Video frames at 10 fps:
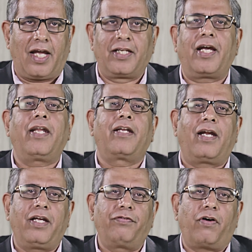and getting
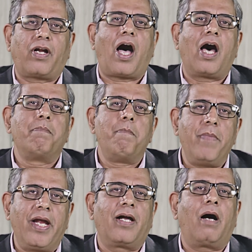ready for our
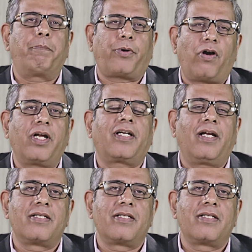mega product